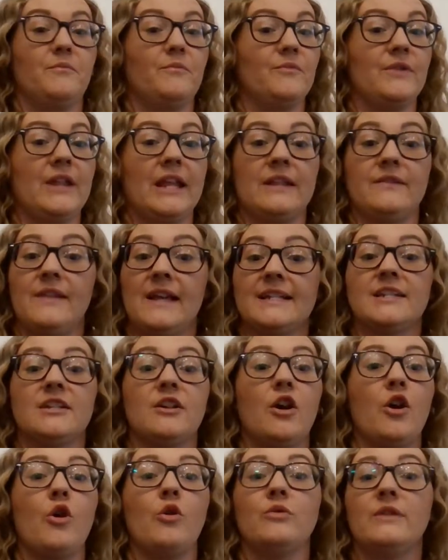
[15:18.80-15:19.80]
like let's
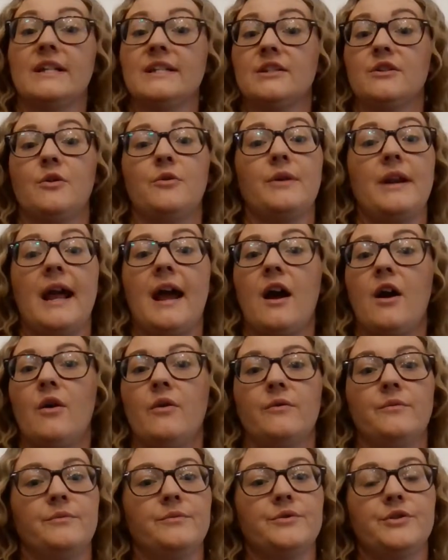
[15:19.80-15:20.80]
go
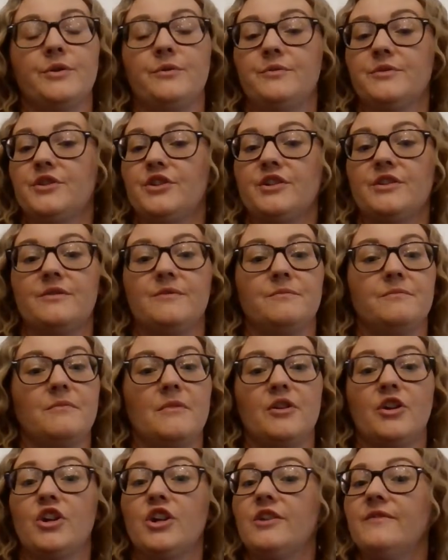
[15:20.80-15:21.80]
now. So it was just
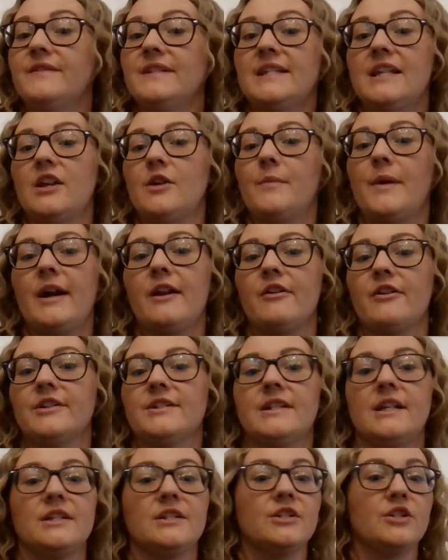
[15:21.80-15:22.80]
couldn't even say goodbye to our
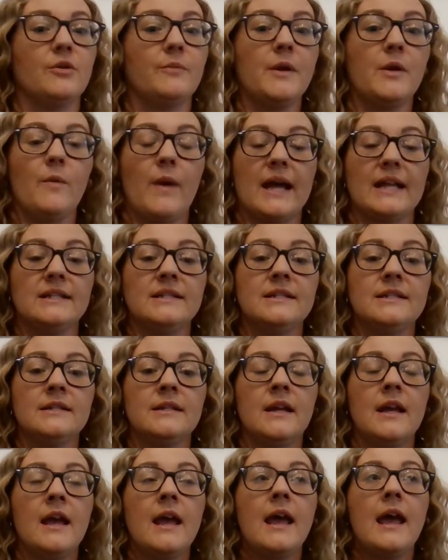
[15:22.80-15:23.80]
son. So we went,
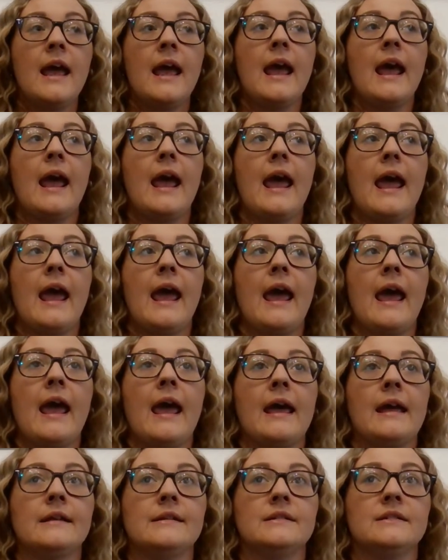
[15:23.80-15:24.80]

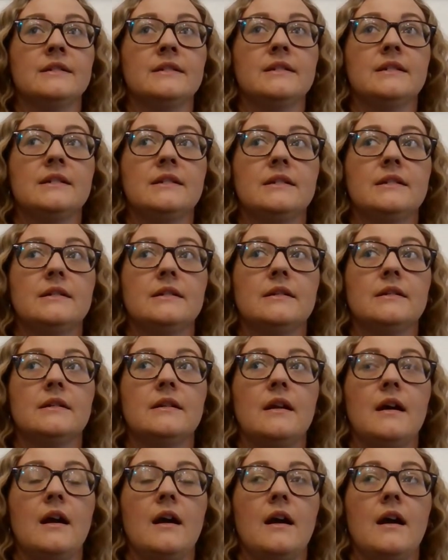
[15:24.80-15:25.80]
and
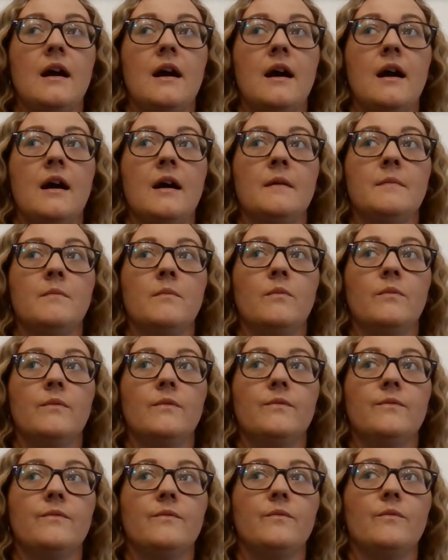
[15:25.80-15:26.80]
um
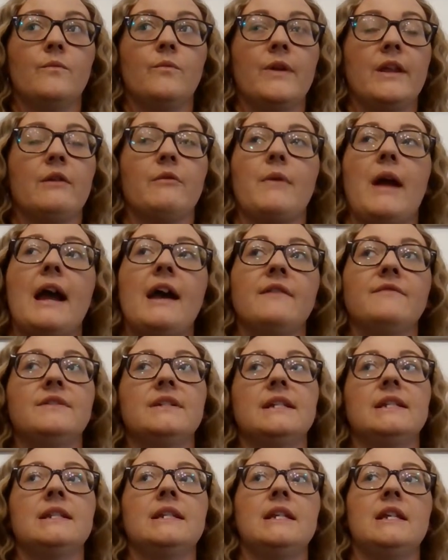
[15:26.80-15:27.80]
we arrived
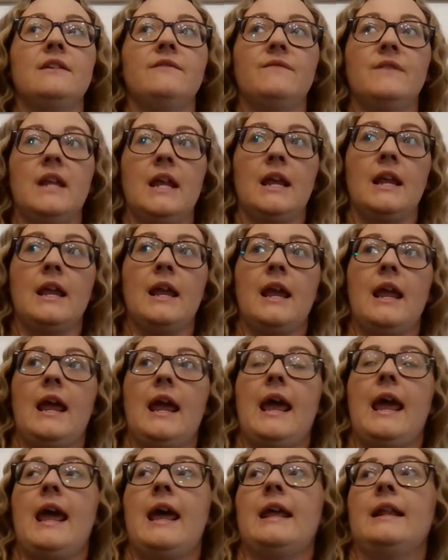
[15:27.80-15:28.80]
in the evening,
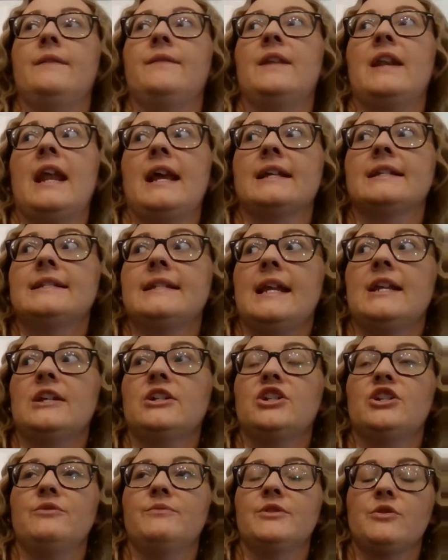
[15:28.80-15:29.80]
and the next day
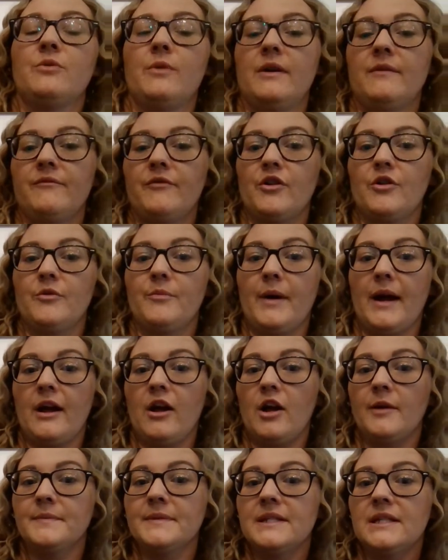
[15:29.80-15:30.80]
she was going for her
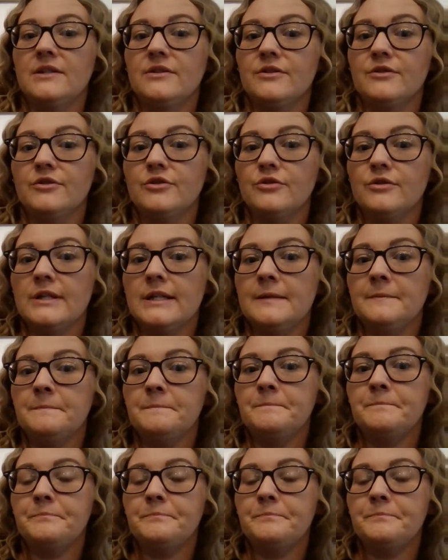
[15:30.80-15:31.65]
biopsy surgery.